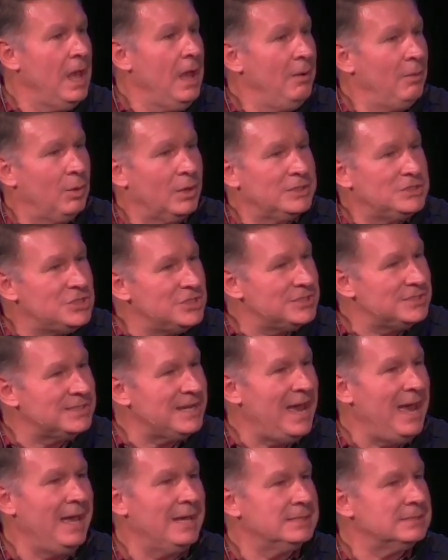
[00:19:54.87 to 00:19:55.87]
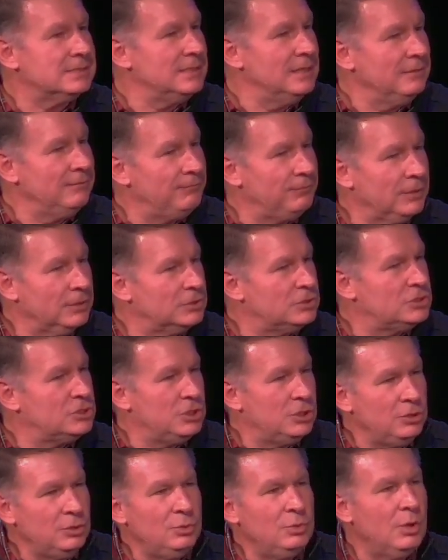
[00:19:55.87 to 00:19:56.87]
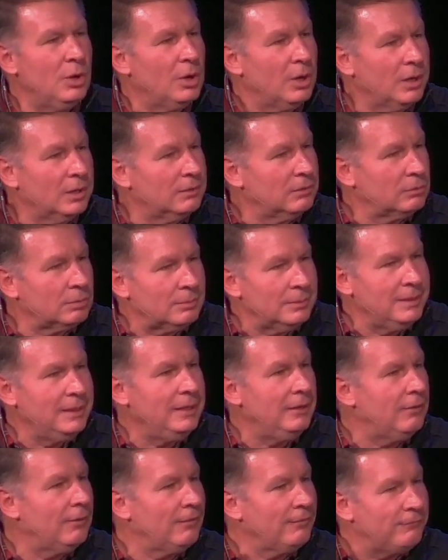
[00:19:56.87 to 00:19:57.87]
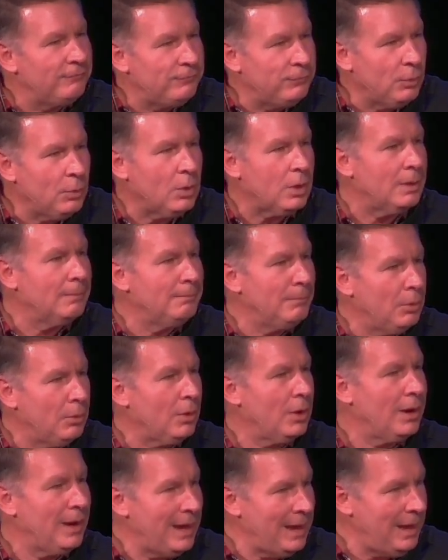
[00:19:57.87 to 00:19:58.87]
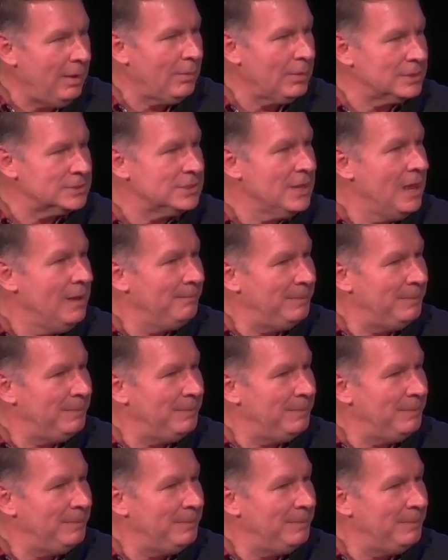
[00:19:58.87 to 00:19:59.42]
We're just asking for 2 or 3 or 4 more hours.